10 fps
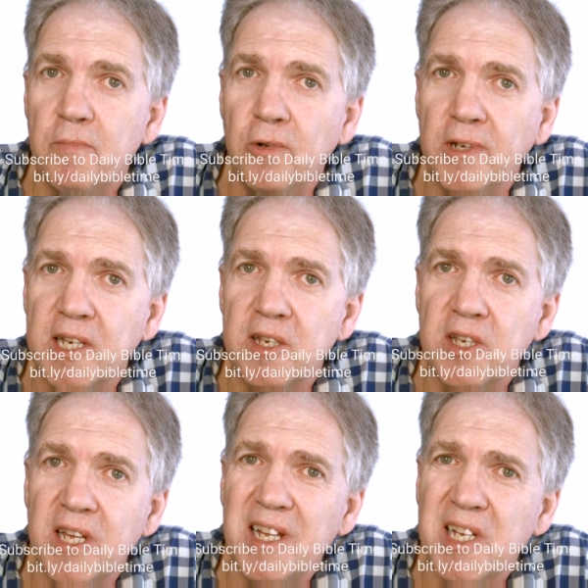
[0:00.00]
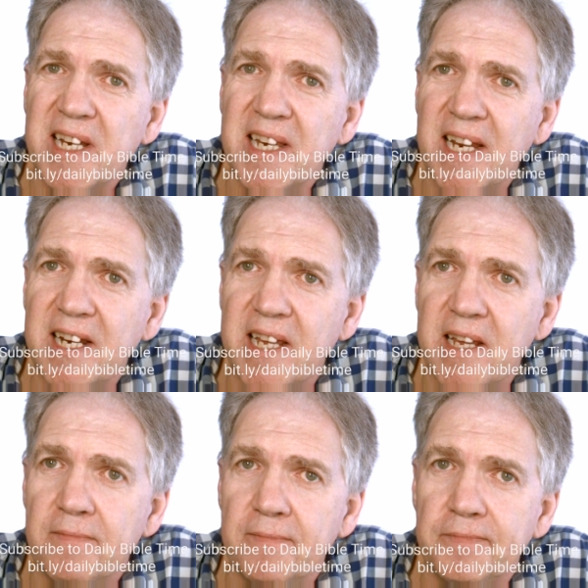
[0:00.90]
Paul doesn't see his
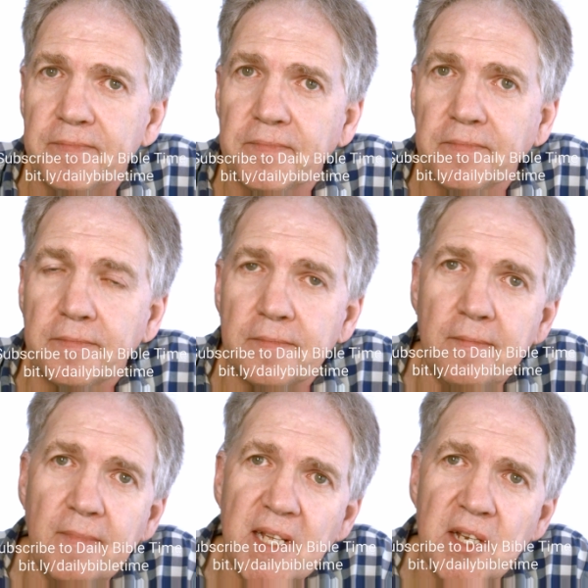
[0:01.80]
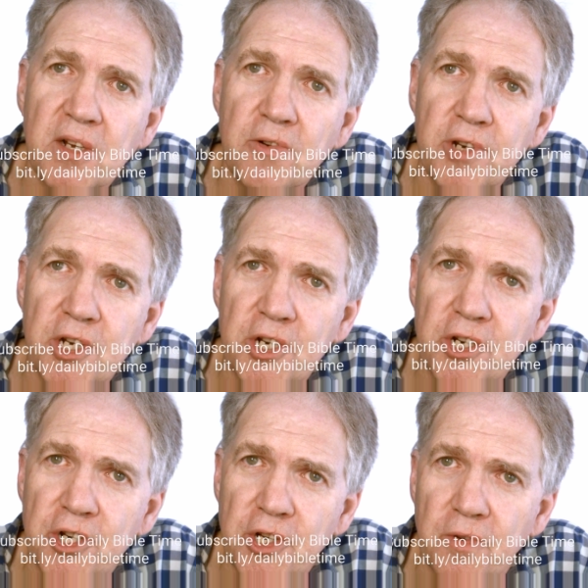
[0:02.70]
identity as a
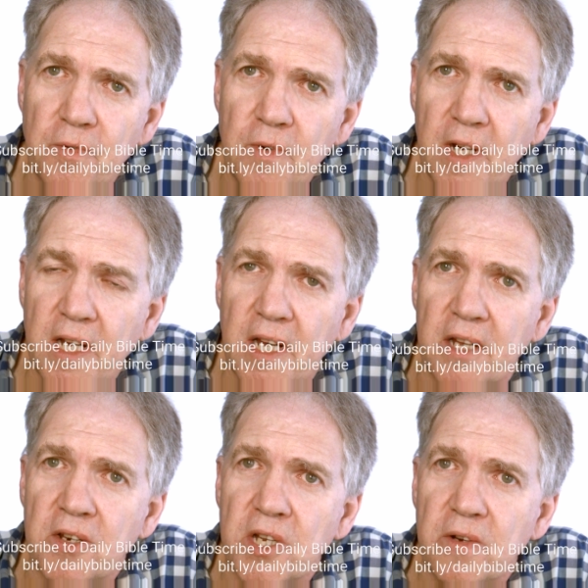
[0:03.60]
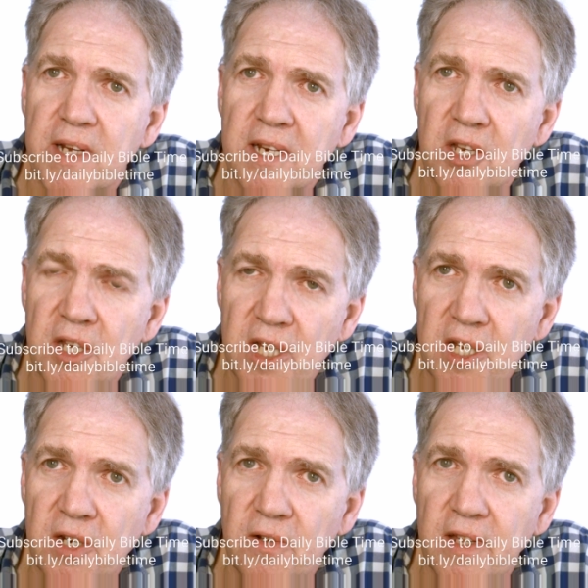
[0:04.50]
Christian Jew, and so
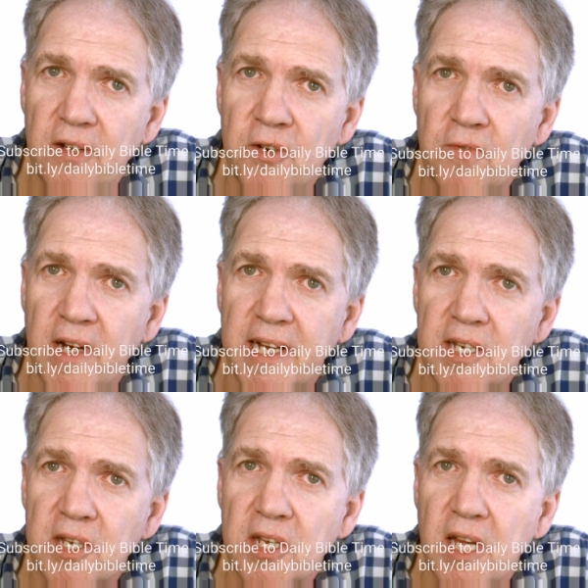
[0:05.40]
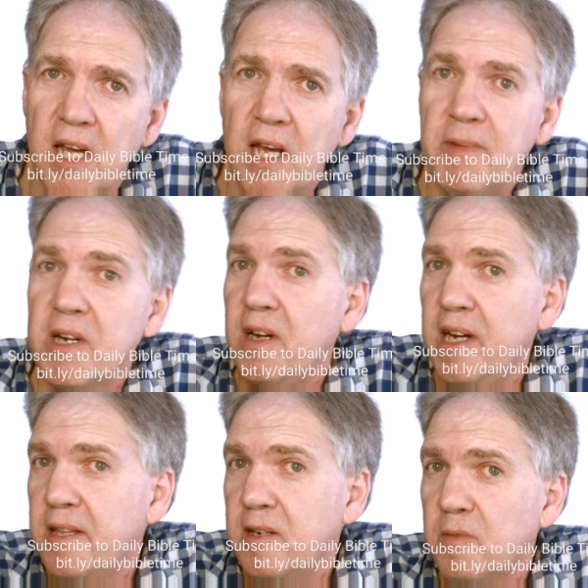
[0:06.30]
insist on those rights, but
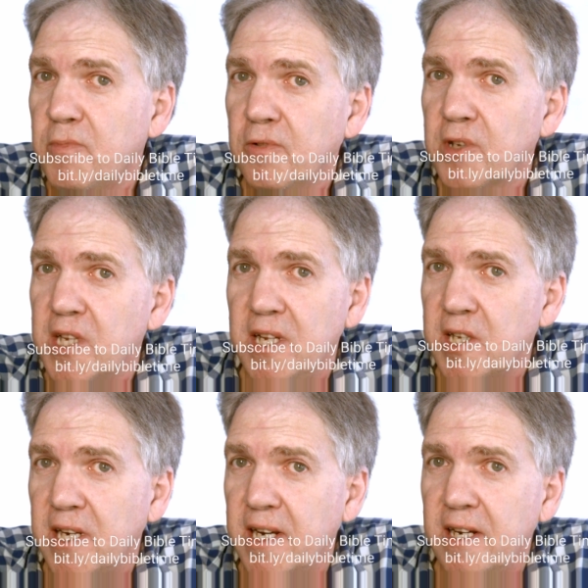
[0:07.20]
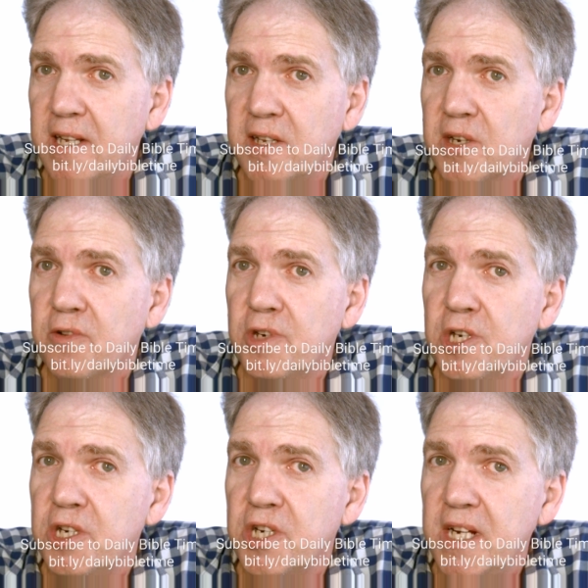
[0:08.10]
neither does Paul see his identity as a
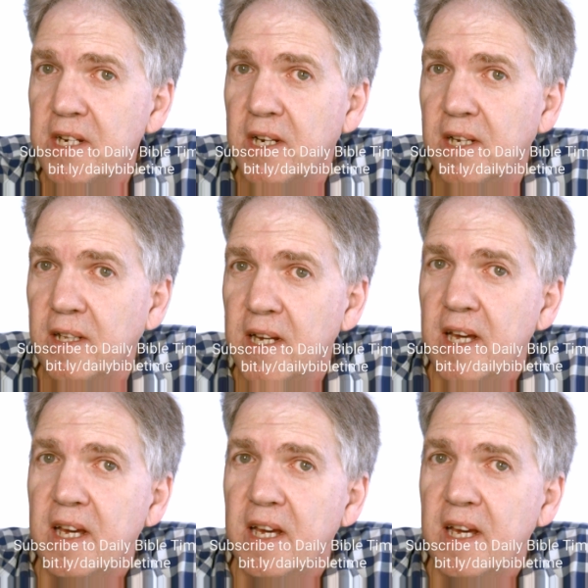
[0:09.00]
Christian Gentile.